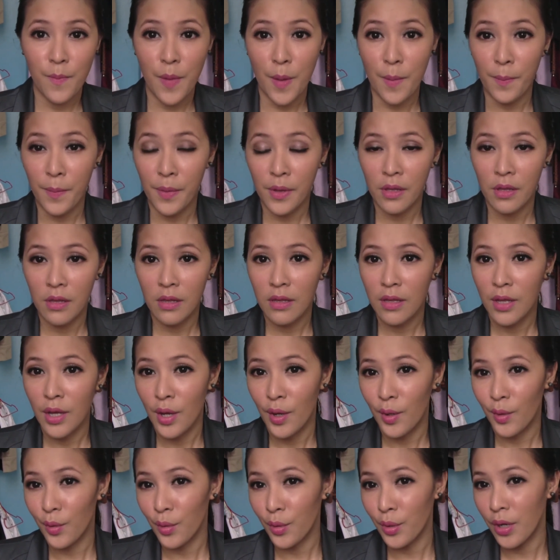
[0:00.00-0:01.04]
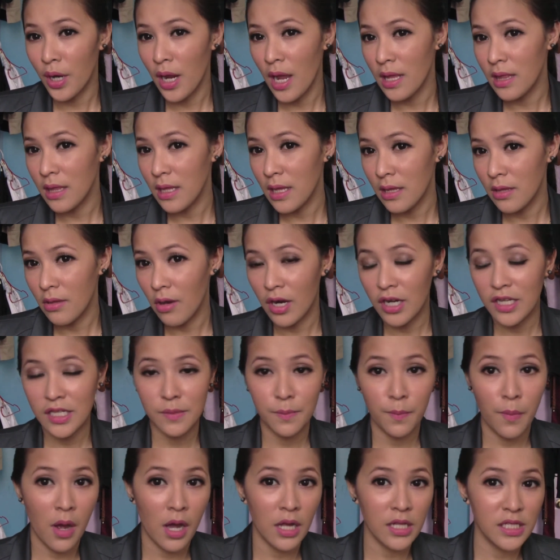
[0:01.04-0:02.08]
pimple or any dark
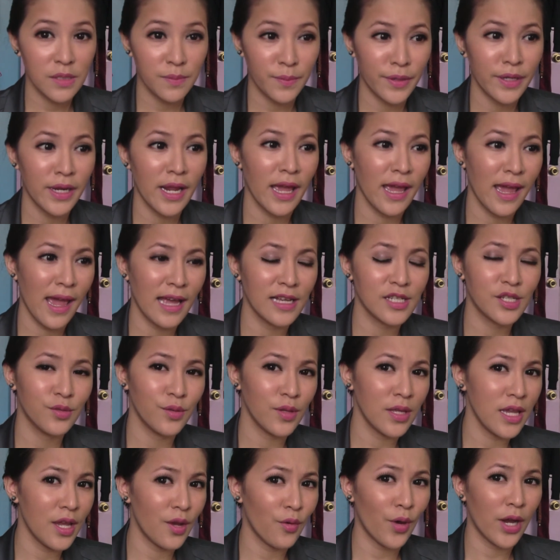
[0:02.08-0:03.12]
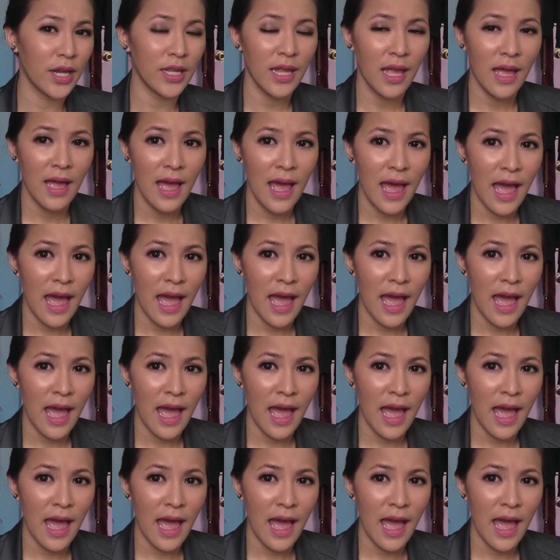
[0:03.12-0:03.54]
spots, but I actually quite